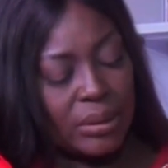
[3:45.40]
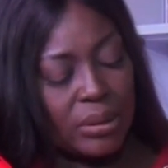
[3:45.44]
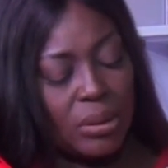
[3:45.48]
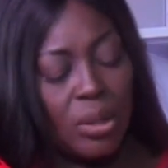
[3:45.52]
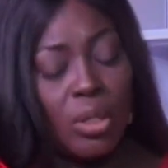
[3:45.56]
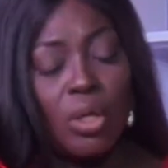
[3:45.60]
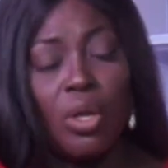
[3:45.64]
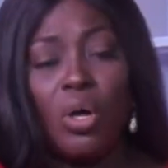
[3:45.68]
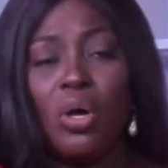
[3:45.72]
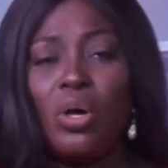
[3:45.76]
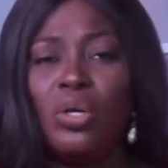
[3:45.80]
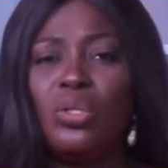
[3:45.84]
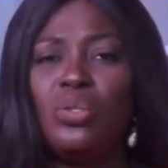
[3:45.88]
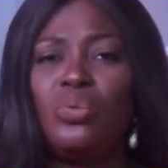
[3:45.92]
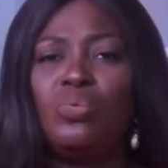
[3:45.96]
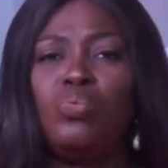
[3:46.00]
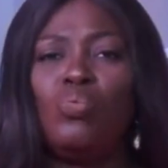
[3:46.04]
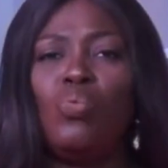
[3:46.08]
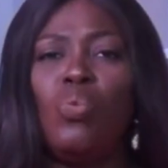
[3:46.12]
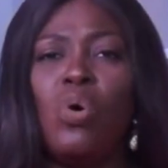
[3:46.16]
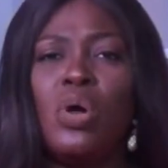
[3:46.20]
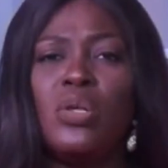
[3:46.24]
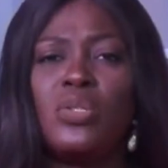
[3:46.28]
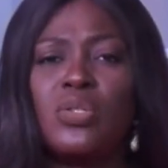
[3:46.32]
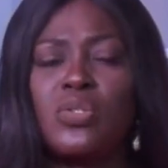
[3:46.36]
the Lord
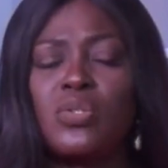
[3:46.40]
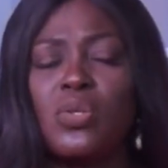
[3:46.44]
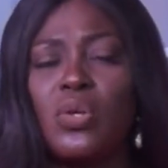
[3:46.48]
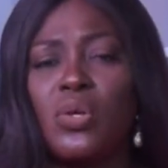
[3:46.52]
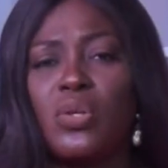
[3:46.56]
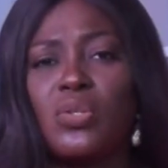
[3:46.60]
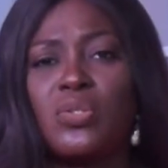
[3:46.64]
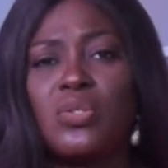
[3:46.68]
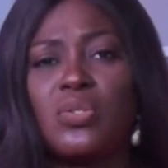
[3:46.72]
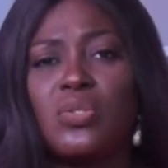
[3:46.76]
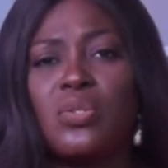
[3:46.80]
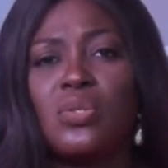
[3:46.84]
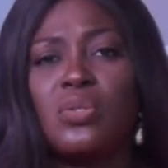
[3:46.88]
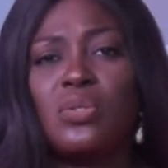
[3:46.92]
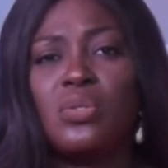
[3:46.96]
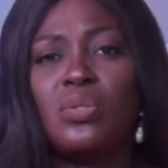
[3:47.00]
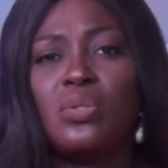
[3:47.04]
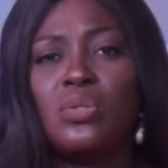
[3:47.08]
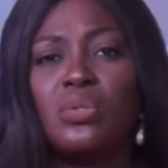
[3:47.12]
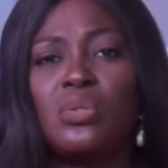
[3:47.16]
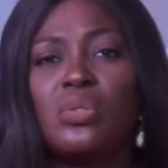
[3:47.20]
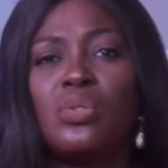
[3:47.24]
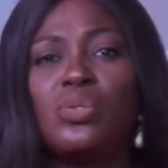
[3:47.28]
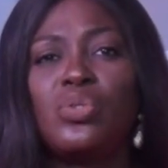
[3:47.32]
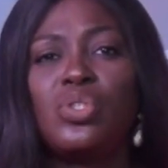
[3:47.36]
wants us
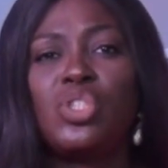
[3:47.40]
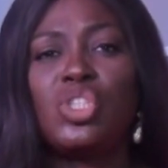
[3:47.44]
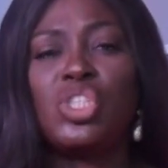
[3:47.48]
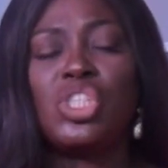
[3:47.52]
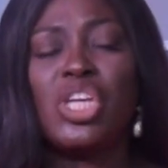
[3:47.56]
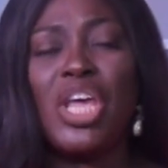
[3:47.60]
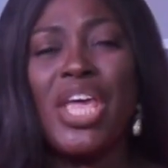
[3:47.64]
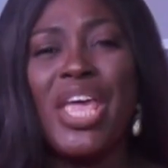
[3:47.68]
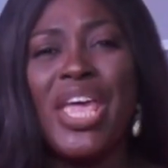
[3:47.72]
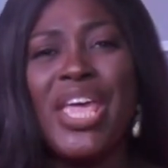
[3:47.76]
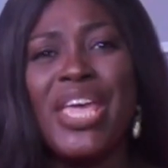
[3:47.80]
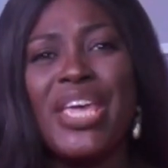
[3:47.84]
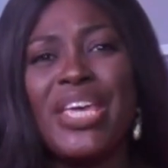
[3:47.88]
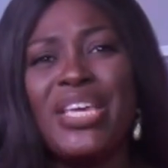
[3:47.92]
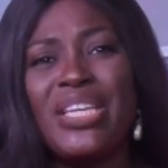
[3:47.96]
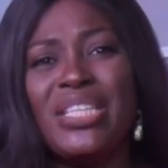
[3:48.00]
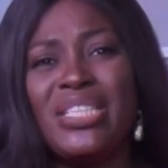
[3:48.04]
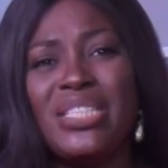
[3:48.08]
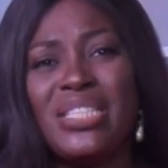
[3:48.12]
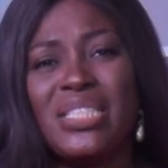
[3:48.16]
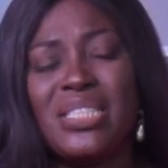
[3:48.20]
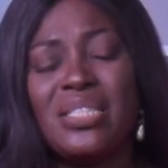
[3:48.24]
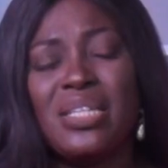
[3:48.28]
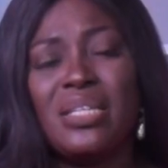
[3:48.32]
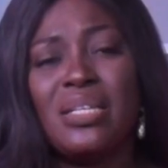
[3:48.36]
to
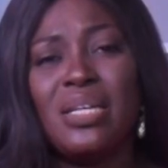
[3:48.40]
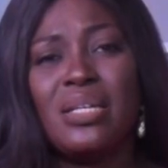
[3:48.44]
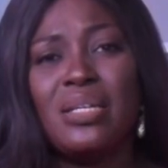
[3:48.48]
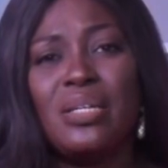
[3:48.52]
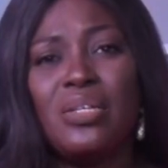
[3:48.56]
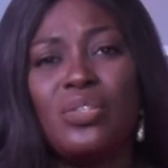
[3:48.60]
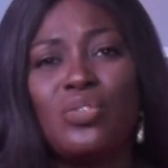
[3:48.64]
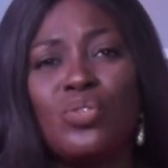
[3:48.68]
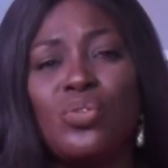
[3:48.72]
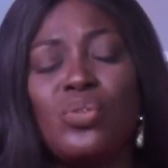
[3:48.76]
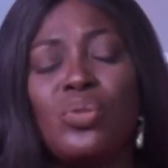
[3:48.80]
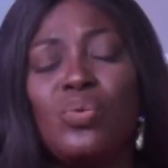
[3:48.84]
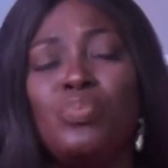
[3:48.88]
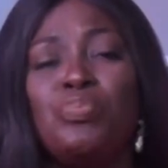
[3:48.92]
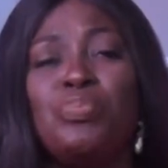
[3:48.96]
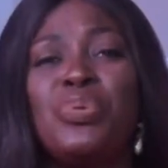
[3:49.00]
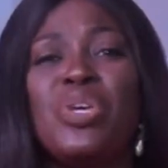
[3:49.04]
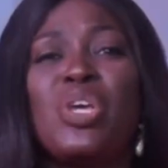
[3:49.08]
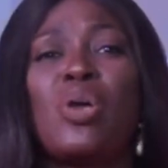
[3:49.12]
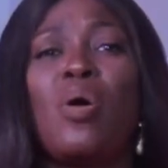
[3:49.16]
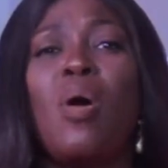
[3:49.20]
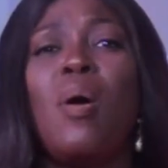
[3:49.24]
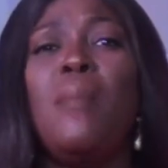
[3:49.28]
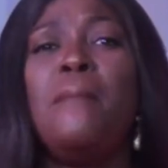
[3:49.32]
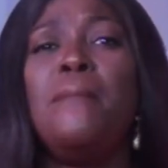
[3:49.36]
change, to
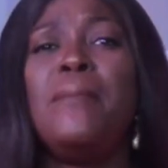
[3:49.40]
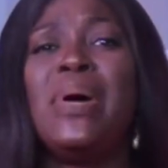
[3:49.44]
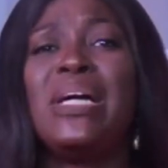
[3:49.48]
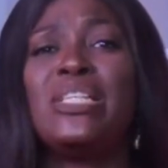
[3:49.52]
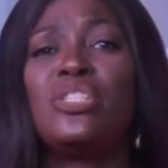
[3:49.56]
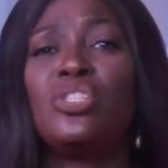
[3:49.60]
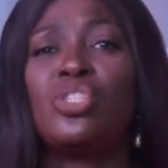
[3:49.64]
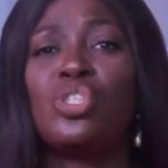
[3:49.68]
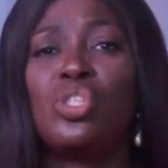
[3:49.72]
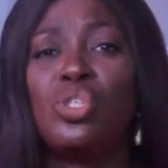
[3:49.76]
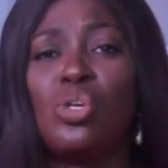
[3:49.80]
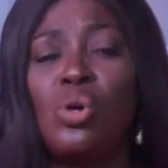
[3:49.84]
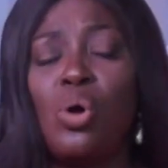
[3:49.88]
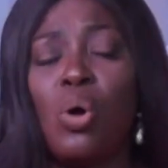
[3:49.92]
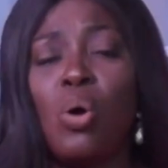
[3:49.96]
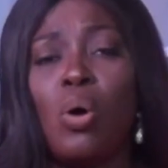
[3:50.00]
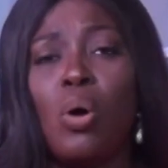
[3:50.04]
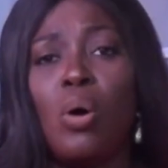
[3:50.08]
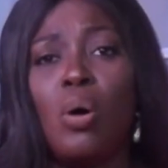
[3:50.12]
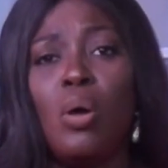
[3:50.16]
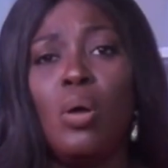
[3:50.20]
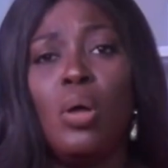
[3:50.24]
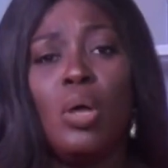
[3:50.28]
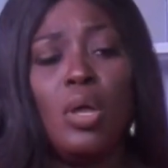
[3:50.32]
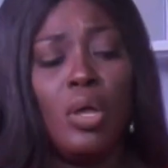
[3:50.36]
become
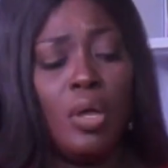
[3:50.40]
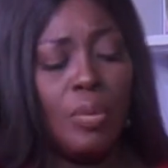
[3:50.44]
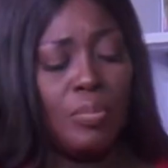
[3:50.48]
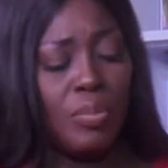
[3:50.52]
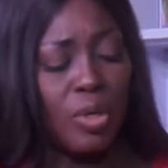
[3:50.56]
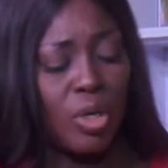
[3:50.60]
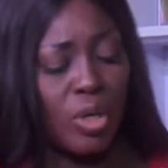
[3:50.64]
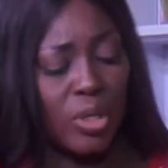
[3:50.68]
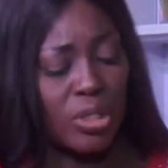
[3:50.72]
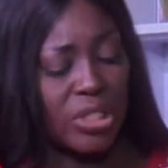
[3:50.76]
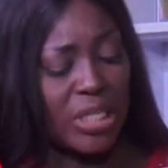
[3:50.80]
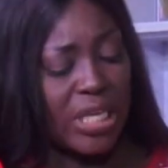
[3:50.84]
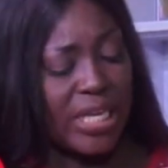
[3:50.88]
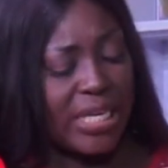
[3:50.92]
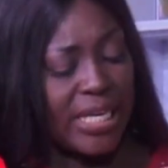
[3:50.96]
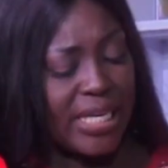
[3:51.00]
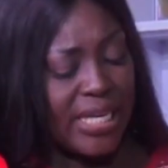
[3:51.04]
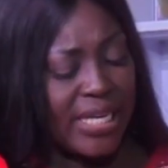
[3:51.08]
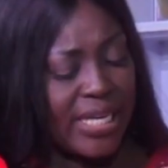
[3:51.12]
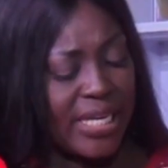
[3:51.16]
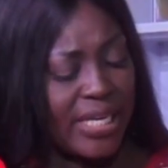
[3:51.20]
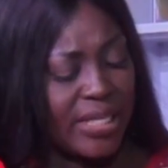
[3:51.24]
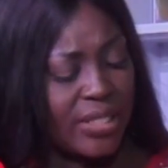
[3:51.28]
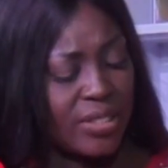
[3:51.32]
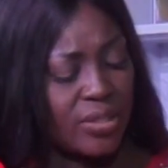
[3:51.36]
mature, because He
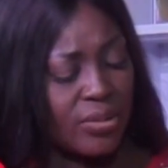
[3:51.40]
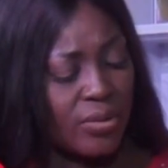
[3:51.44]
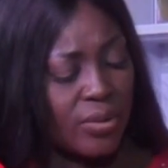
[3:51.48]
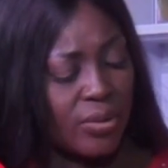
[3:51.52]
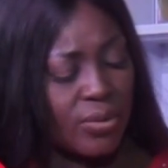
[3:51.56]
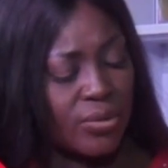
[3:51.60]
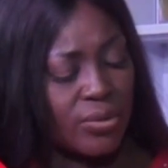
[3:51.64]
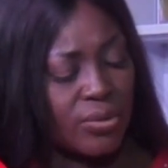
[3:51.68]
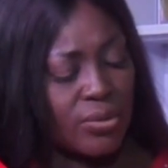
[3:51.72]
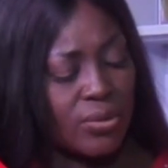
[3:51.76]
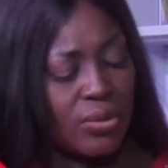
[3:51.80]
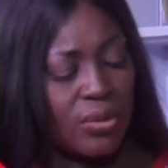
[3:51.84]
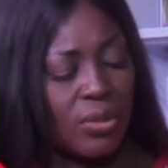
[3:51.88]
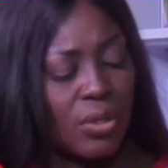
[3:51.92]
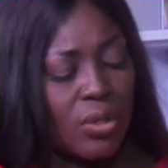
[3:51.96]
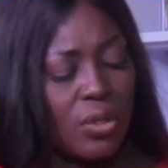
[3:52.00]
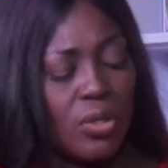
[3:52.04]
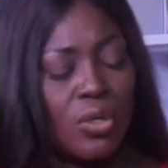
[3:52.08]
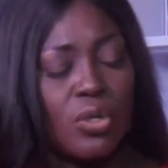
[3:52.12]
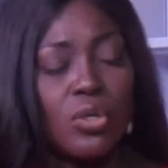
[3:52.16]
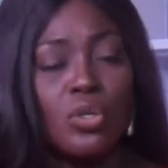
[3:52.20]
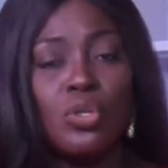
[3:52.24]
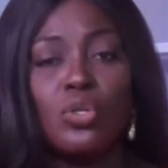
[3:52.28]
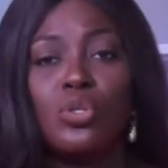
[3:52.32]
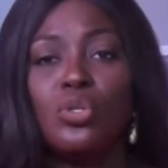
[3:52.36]
needs us
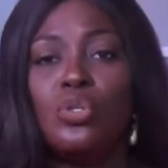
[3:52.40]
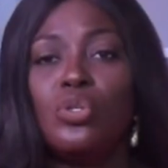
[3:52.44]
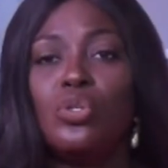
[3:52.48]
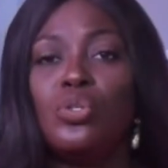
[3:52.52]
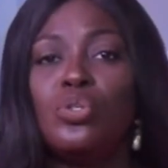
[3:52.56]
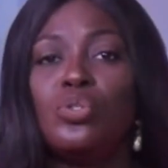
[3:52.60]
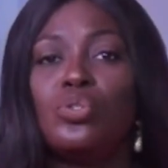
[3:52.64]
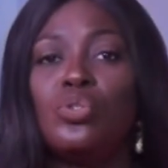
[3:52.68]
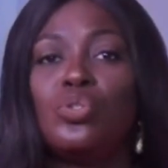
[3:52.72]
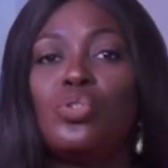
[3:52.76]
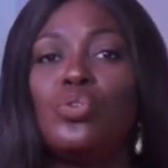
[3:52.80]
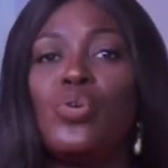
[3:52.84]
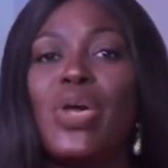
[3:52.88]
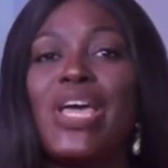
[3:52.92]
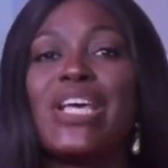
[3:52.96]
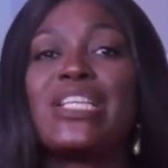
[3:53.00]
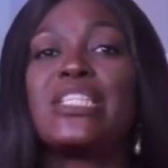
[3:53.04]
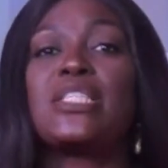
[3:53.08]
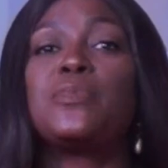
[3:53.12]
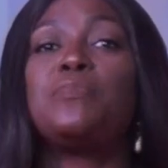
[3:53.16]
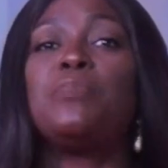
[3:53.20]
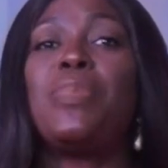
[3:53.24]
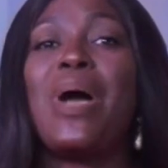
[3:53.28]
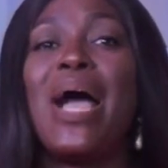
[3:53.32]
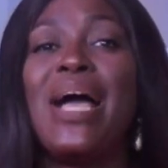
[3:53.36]
to
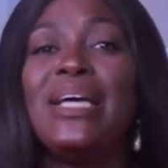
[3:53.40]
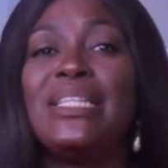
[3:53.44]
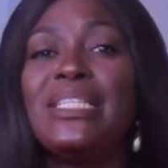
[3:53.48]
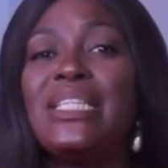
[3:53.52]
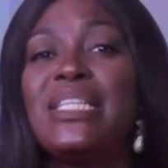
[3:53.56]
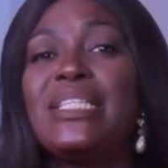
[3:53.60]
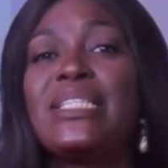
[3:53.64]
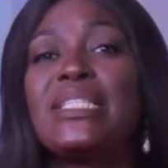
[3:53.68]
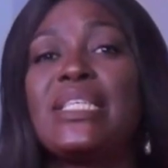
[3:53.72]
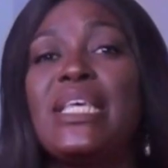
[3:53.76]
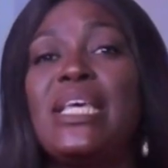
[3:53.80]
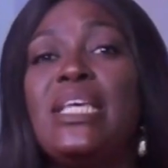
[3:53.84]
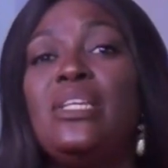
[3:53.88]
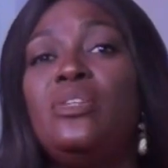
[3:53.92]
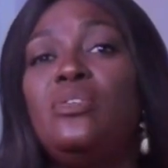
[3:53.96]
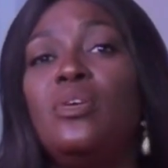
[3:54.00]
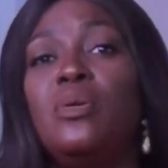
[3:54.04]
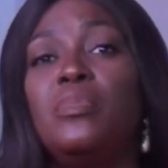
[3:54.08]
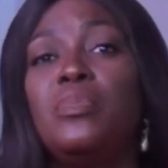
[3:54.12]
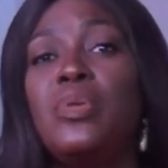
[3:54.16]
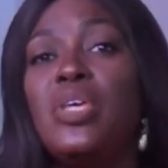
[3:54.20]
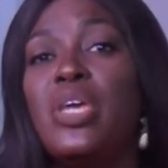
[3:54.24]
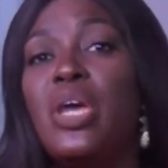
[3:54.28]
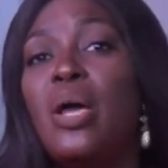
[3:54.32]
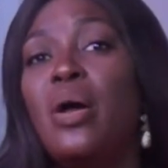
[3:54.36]
expand His
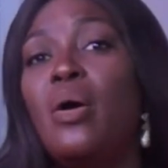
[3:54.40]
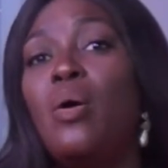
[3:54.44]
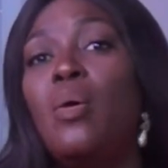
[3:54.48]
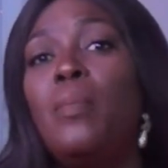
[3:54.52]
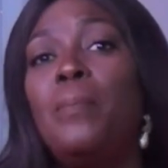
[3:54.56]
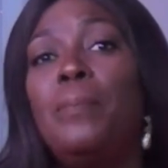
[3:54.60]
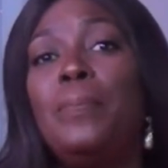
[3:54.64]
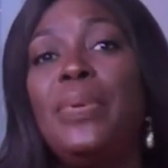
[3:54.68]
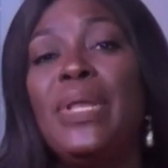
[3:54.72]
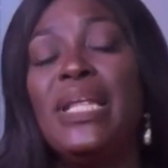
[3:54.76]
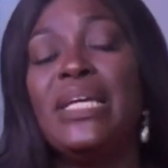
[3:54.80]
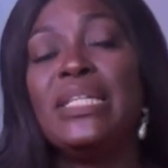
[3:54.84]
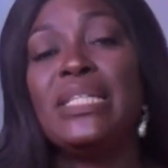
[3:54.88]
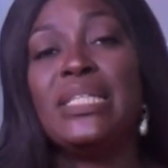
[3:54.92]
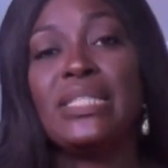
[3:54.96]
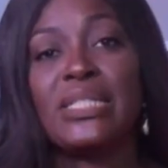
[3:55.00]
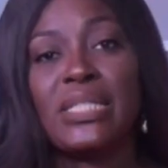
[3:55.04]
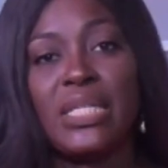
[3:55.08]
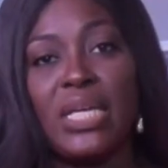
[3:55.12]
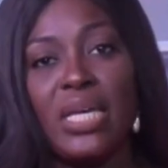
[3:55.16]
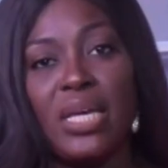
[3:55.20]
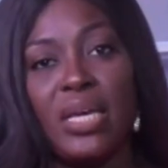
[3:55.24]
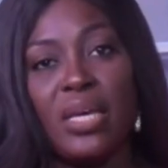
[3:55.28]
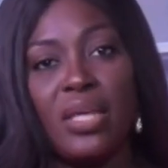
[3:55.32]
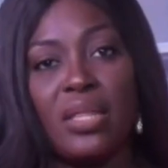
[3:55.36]
kingdom here on planet
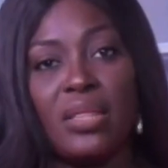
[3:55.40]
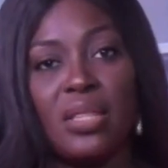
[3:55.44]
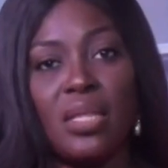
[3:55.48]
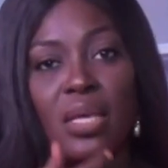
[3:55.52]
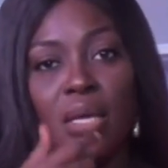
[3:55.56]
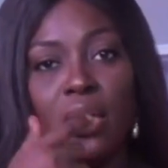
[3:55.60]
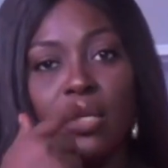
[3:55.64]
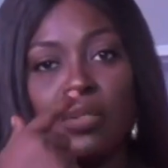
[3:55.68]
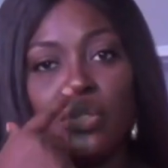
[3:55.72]
Earth.